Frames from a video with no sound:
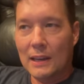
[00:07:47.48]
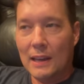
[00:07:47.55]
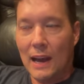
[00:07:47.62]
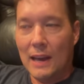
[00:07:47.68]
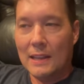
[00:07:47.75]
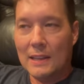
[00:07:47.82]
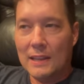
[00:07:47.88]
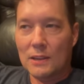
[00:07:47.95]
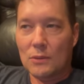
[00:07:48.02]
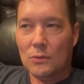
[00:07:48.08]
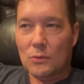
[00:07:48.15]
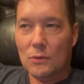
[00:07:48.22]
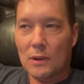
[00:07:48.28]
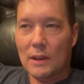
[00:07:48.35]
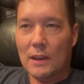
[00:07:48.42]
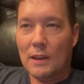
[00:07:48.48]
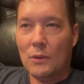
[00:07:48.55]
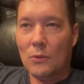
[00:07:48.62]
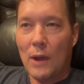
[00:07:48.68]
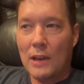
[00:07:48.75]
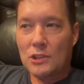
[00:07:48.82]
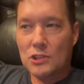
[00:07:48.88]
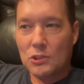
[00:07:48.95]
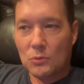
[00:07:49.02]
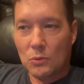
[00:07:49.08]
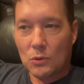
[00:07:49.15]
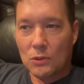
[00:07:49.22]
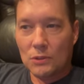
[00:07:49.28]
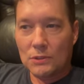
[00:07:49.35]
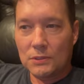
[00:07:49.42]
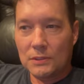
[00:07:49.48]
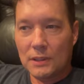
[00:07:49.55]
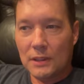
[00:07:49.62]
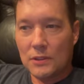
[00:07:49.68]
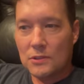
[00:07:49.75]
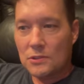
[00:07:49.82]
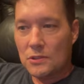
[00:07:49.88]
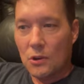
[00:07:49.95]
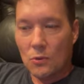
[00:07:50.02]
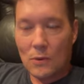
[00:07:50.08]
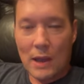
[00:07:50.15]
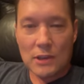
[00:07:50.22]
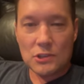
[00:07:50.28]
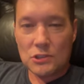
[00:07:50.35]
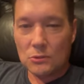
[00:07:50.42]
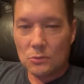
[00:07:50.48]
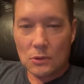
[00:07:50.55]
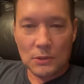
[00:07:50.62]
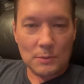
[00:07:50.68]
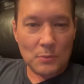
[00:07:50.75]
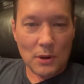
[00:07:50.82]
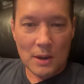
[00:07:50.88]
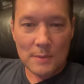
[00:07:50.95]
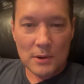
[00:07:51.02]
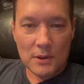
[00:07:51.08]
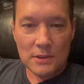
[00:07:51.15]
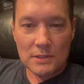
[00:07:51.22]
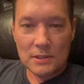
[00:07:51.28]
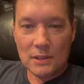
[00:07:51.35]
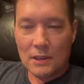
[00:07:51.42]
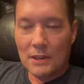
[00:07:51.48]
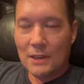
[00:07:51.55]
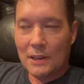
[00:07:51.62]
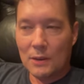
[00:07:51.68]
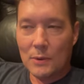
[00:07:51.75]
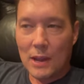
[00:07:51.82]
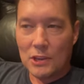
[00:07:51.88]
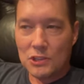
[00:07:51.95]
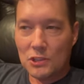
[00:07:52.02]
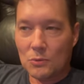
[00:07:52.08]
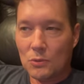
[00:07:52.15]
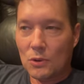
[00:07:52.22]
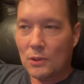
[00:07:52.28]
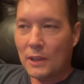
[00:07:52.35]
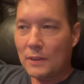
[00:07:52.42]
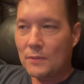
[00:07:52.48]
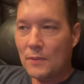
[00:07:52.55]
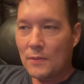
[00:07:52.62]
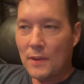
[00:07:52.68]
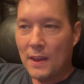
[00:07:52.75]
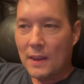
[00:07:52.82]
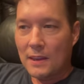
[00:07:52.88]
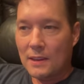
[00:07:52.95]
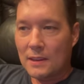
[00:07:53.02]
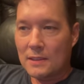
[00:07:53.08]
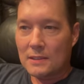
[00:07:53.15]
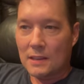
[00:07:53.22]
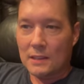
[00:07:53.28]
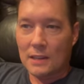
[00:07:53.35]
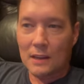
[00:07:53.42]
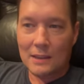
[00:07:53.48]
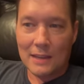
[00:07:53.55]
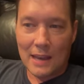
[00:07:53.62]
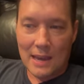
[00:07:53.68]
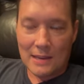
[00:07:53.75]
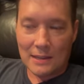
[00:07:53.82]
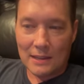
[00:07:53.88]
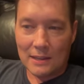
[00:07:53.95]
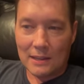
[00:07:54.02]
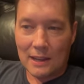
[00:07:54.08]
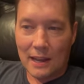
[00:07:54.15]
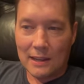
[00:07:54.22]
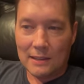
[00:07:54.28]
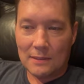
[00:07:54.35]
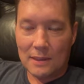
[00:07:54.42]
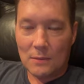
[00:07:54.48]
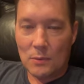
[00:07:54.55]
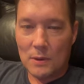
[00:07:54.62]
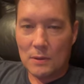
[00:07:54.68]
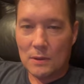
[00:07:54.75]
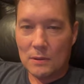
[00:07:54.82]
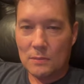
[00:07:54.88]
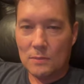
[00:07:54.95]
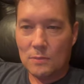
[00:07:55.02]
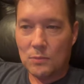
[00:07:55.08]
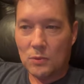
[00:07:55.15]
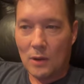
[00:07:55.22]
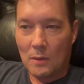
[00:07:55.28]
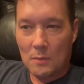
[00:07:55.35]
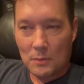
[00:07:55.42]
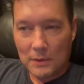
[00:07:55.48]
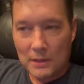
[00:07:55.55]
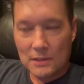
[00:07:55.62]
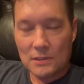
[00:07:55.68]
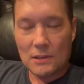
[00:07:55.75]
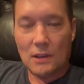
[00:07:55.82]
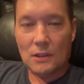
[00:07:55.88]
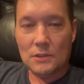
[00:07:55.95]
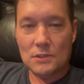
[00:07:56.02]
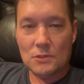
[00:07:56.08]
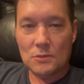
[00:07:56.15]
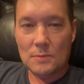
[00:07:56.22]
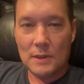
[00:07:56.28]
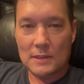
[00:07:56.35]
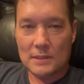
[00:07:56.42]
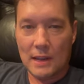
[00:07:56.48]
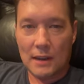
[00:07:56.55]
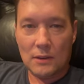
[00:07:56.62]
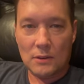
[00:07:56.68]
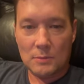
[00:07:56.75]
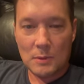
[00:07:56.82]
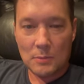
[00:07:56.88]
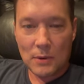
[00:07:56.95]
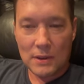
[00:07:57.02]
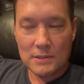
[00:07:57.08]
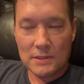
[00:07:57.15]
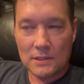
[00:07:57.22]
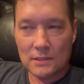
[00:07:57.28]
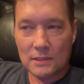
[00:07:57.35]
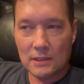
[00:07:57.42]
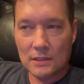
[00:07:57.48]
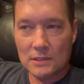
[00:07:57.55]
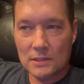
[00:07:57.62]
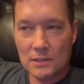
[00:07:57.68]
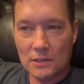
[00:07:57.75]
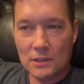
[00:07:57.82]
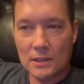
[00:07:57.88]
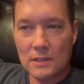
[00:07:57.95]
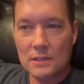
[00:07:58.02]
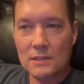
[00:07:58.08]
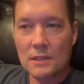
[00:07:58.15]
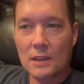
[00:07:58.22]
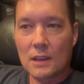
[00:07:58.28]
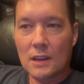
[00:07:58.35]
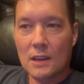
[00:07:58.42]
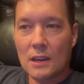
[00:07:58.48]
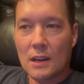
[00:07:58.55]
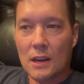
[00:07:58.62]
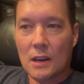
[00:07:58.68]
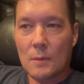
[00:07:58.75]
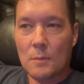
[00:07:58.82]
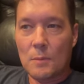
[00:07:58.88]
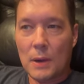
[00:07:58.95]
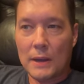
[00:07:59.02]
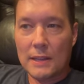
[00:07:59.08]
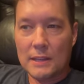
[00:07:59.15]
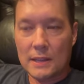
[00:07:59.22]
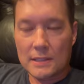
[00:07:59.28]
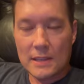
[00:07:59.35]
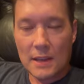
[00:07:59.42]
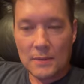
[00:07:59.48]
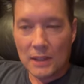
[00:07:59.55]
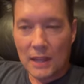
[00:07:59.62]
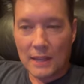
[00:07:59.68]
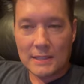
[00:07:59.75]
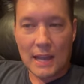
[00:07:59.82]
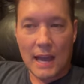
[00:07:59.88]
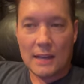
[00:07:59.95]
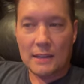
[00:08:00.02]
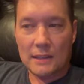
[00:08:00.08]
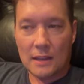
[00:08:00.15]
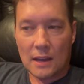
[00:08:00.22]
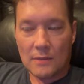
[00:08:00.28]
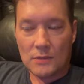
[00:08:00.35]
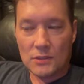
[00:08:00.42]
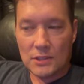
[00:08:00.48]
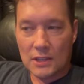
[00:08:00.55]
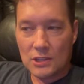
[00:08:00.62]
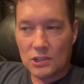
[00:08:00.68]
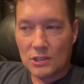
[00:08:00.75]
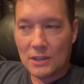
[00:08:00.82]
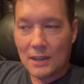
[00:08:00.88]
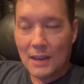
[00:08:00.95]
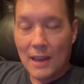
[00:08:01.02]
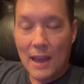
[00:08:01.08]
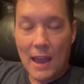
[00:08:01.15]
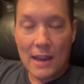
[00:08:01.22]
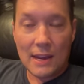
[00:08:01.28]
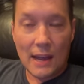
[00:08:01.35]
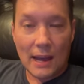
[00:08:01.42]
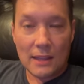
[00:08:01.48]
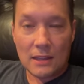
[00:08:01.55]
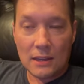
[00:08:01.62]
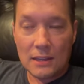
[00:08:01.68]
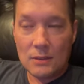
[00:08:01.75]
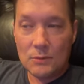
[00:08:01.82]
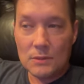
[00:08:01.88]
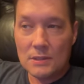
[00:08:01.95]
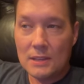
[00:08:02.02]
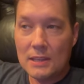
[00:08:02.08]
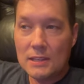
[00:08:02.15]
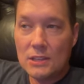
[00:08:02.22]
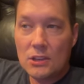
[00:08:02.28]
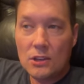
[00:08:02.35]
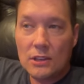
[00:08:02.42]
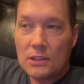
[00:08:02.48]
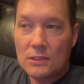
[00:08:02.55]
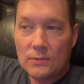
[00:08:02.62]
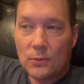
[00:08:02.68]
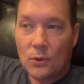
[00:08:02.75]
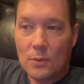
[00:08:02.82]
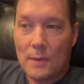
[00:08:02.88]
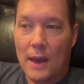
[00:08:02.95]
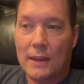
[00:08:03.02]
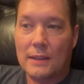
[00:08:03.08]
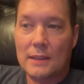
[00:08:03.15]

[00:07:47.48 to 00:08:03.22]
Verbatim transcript: I think in a in a rational world, and there's no rational world in primaries. In a rational world, like Vivek is a young candidate, I think we could probably all assume he's not going to be president in his 30s. Um, but he does have a lot to add to the conversation. And I thought he was he's good in this format.